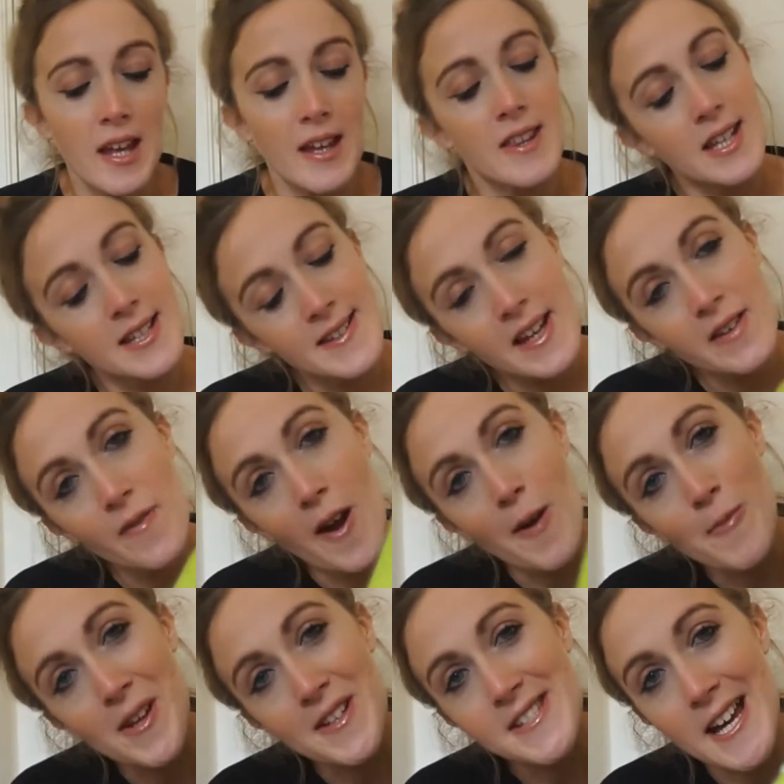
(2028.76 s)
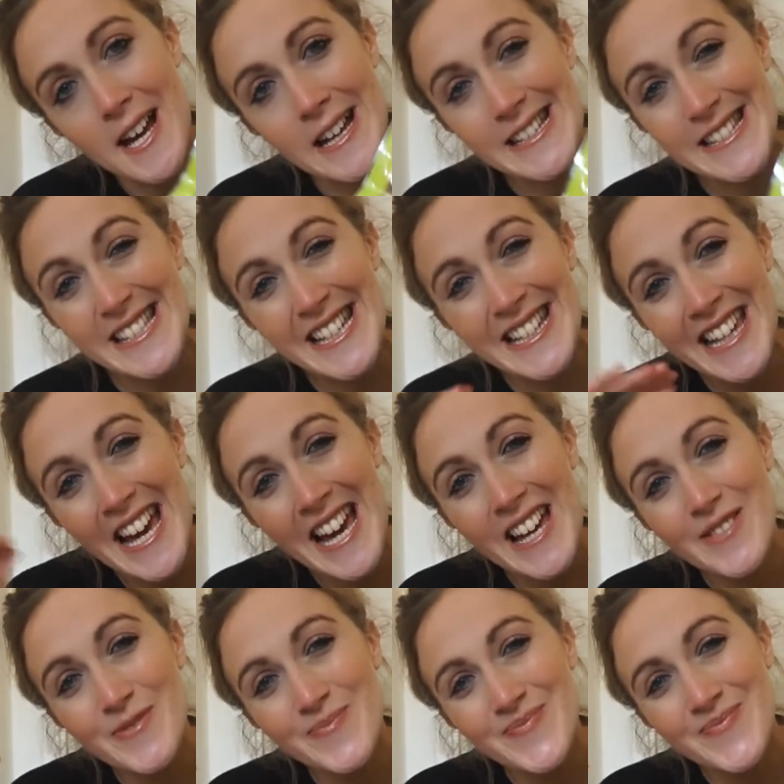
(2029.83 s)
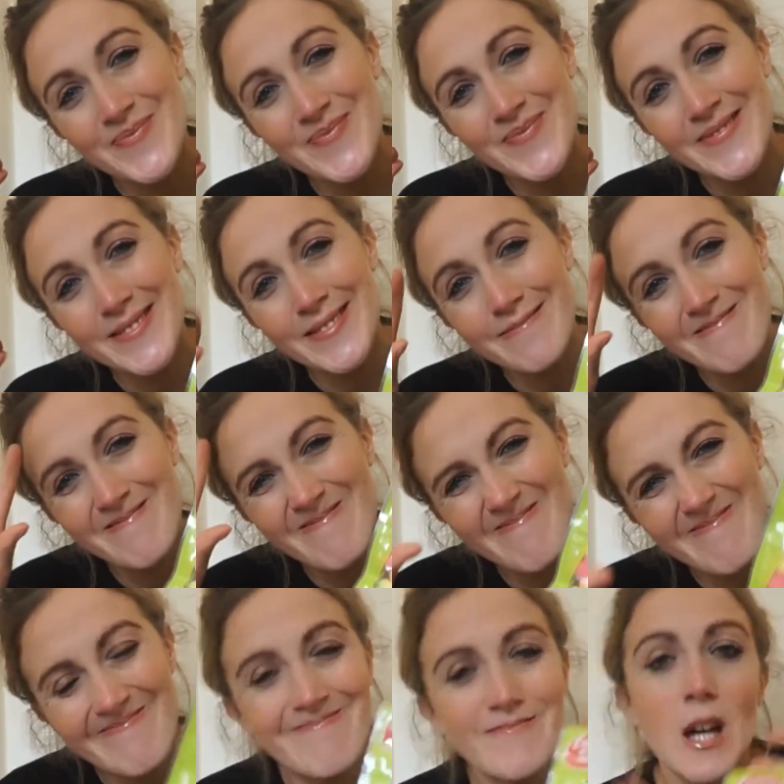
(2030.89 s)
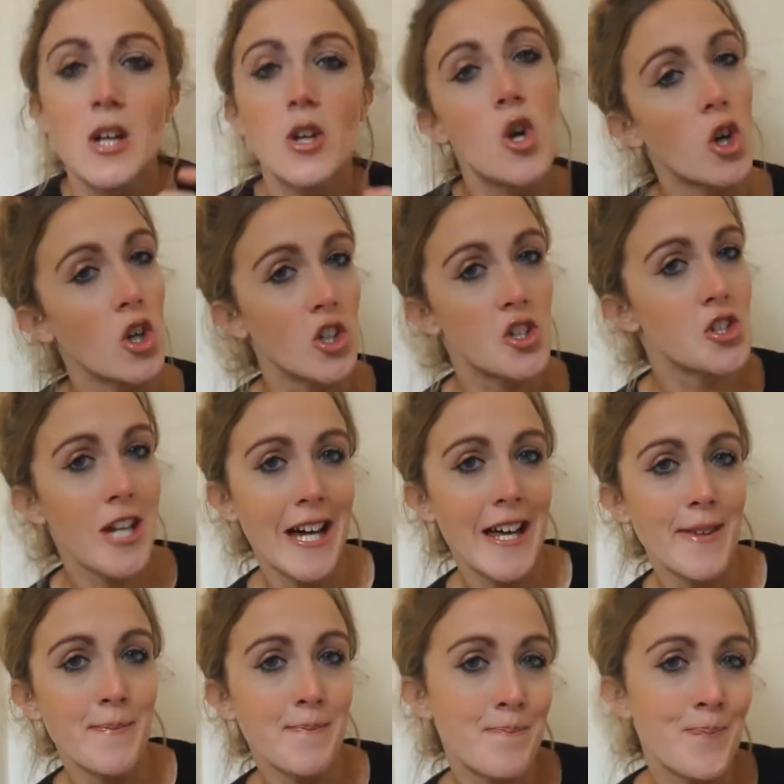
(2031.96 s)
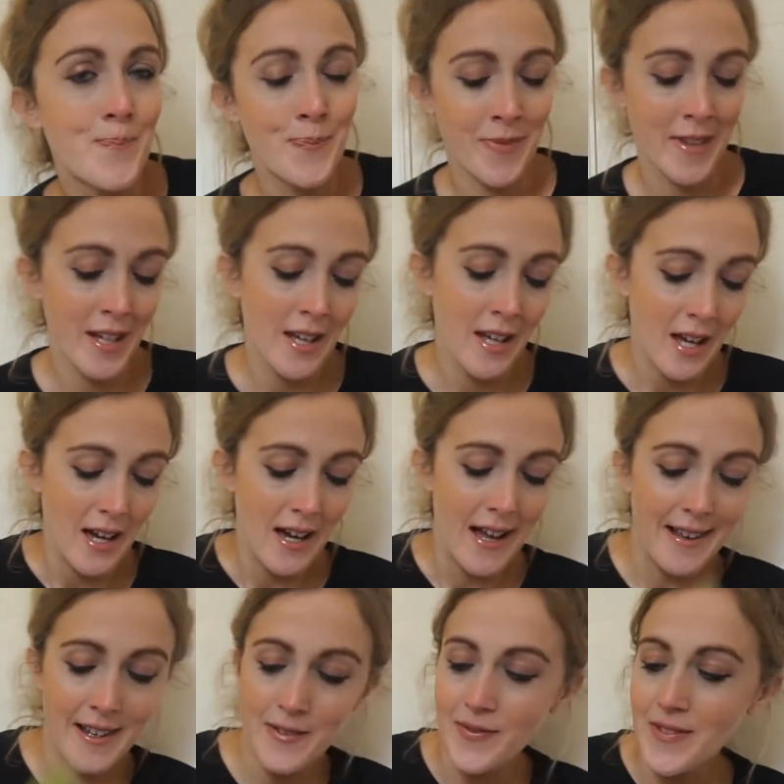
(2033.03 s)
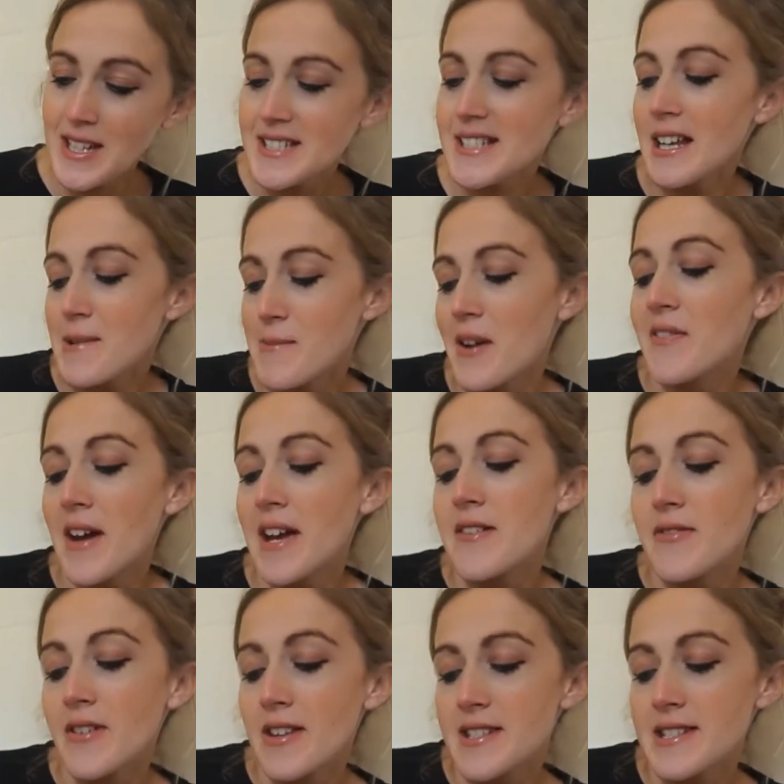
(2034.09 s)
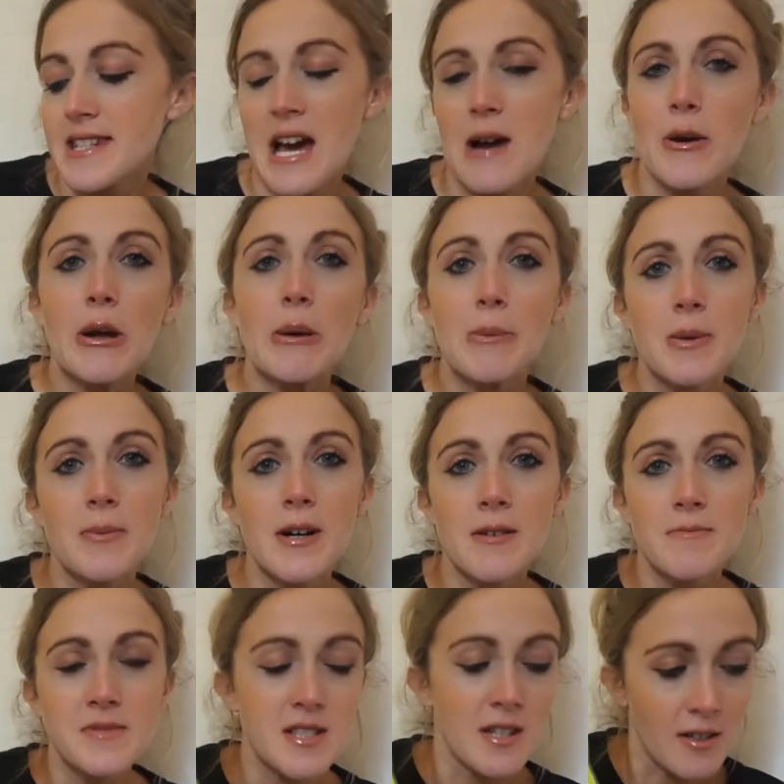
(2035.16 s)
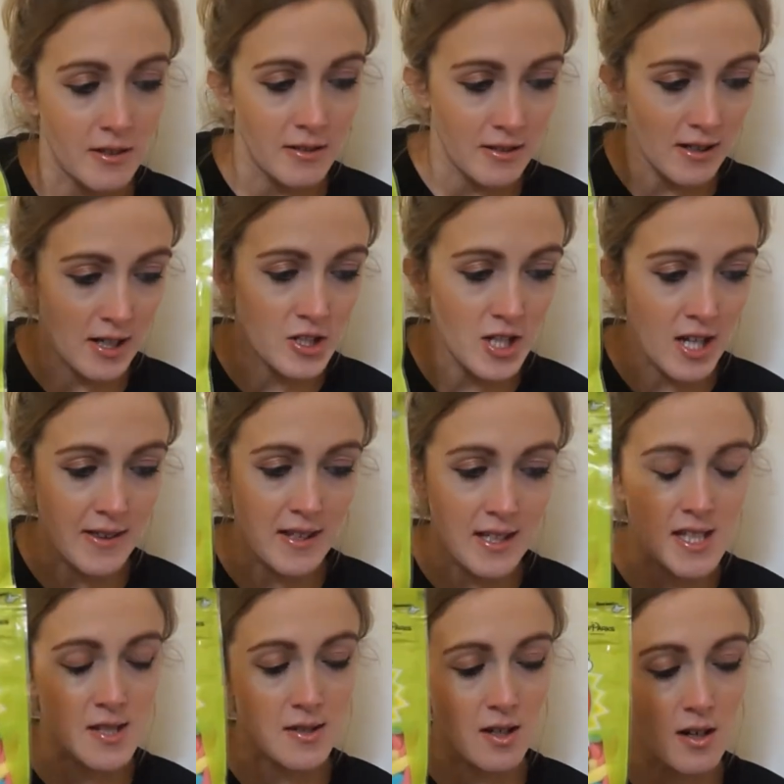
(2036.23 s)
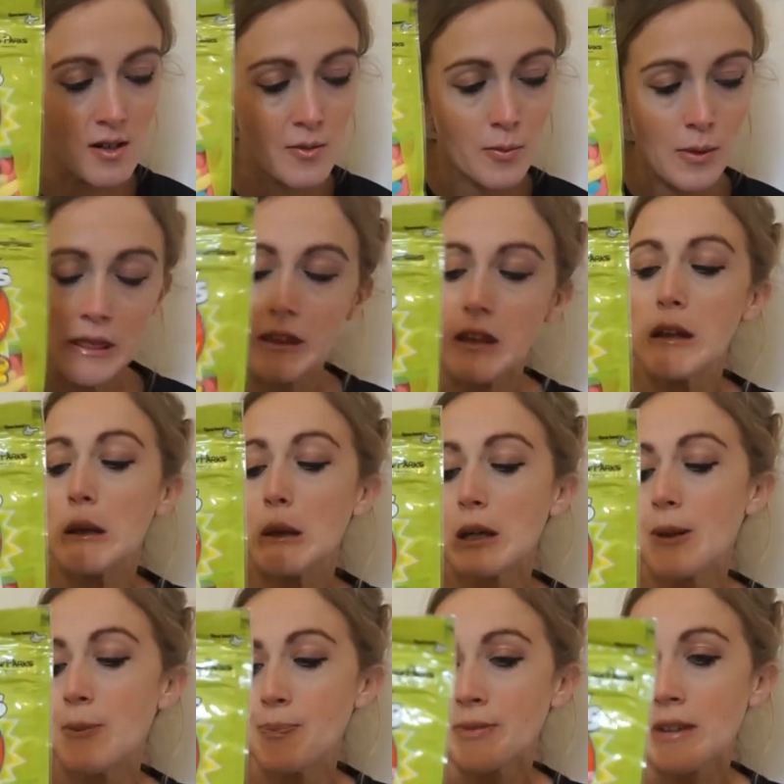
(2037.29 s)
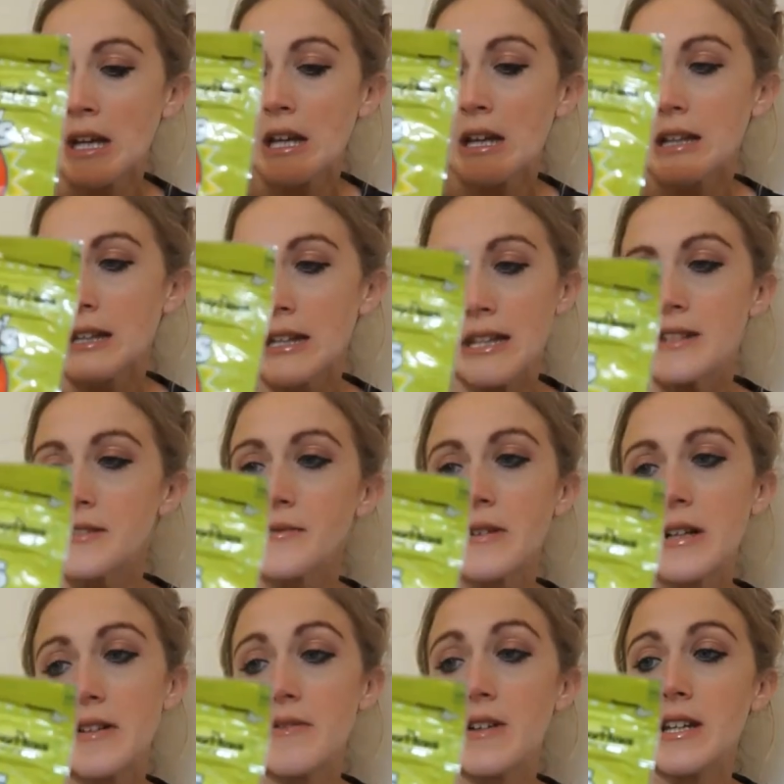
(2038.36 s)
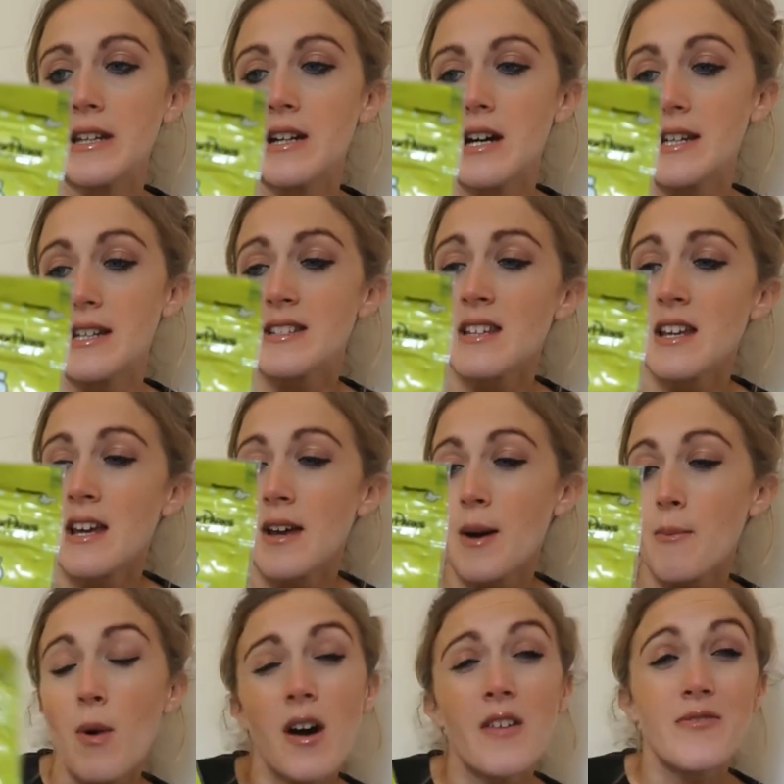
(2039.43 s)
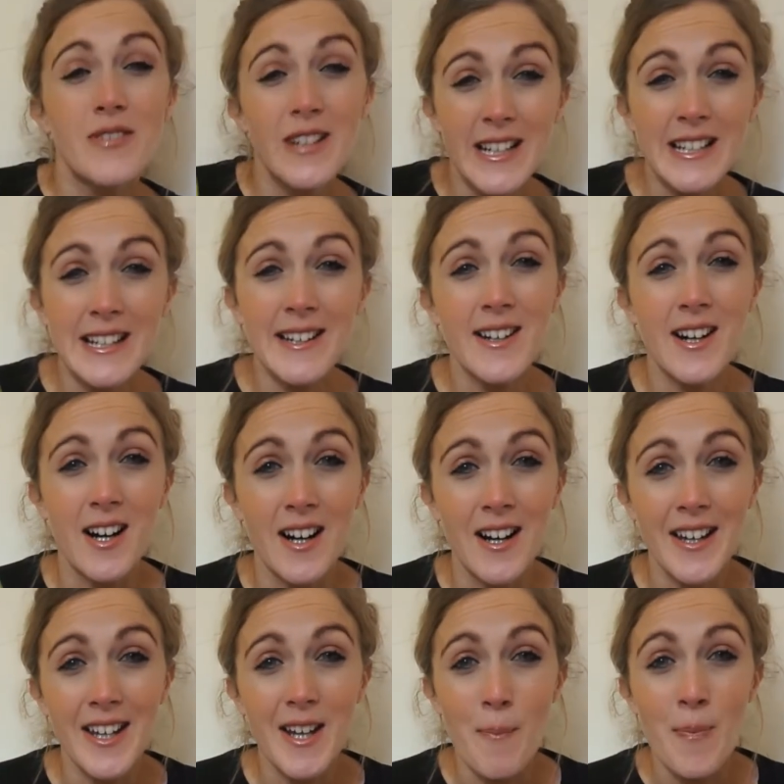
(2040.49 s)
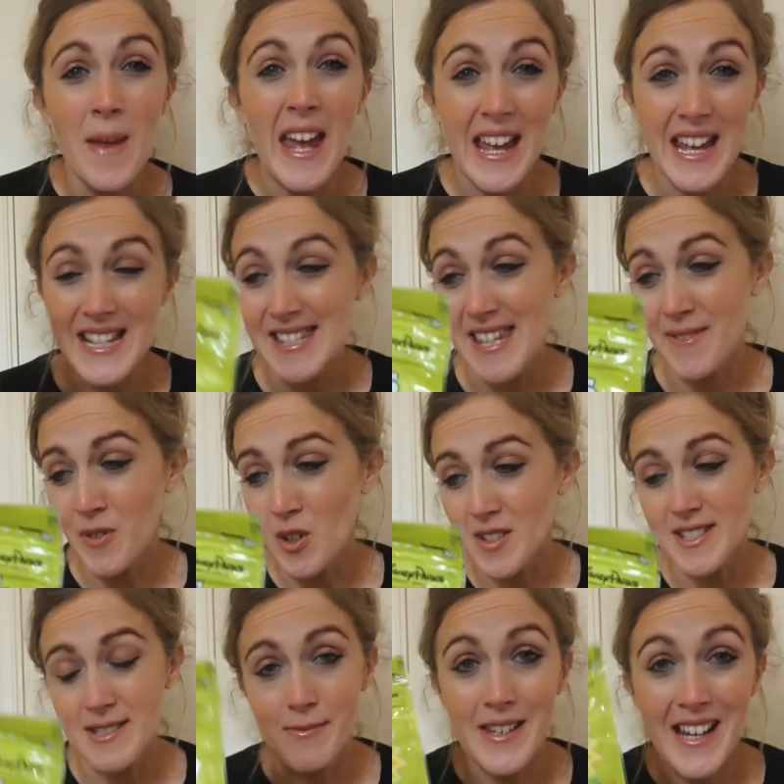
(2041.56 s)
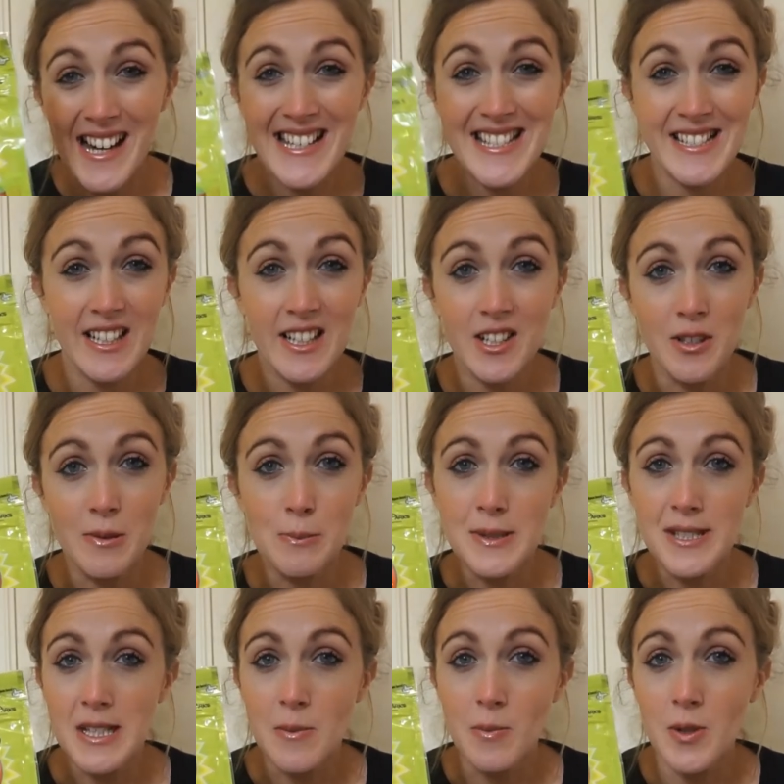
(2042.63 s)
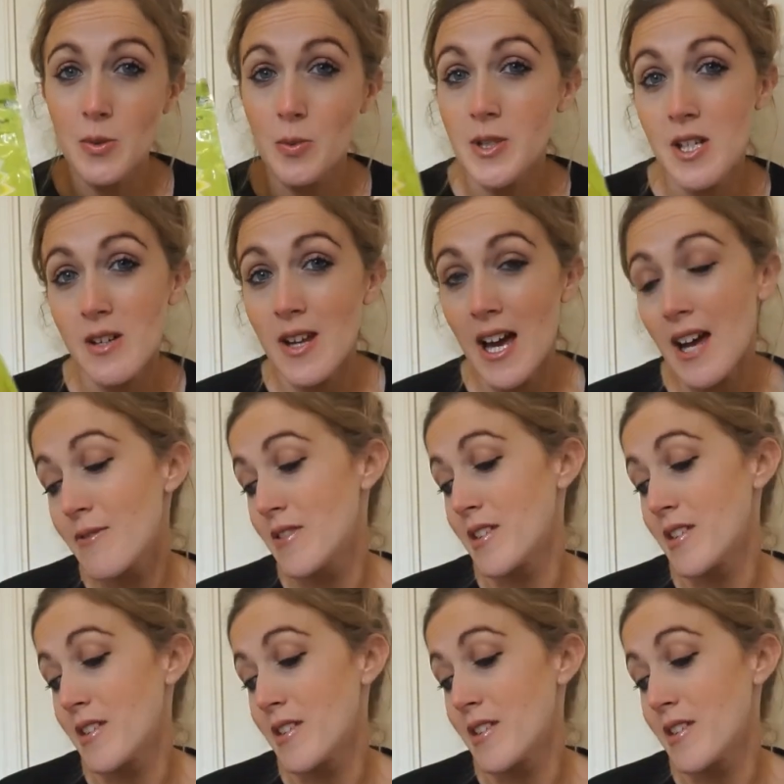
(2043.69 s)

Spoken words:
They say family size. Again, not gonna share them. I love, these are like my favourite, the sour gummy worms, so I shared these up with you. These are really, really nice. And what I really like is they've got some nice E numbers in, which we don't have in